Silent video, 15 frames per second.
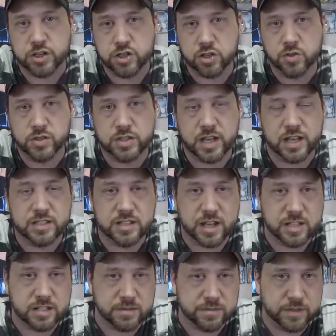Joe size
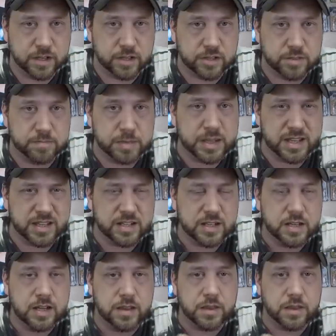action figures, being